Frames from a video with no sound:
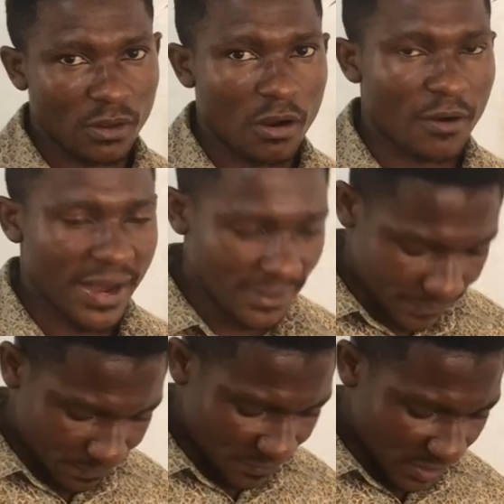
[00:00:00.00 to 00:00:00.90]
All right.
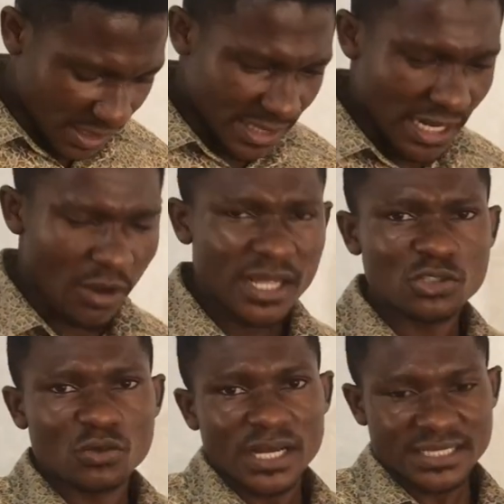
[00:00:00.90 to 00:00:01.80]
Now
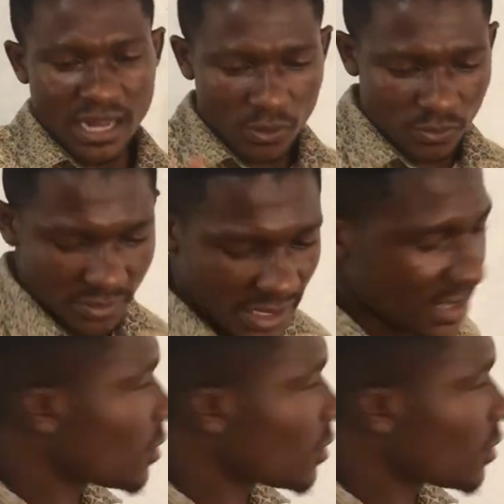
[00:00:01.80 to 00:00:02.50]
let's look at how that